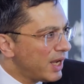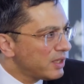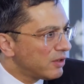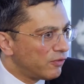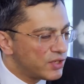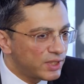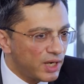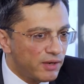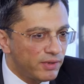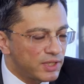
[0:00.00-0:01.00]
some
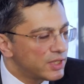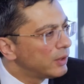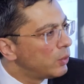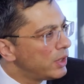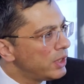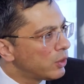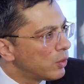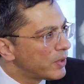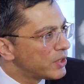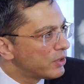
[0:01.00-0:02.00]
specificities
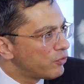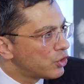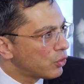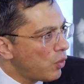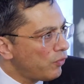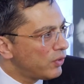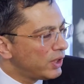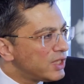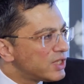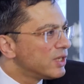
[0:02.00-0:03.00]
internally.
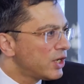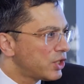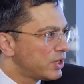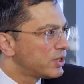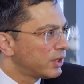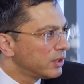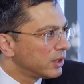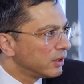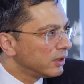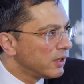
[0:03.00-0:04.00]
And that will help
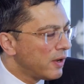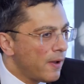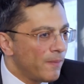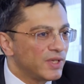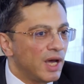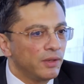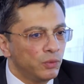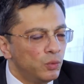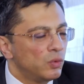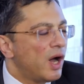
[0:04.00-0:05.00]
us
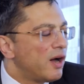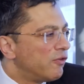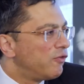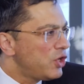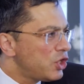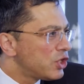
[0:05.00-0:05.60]
to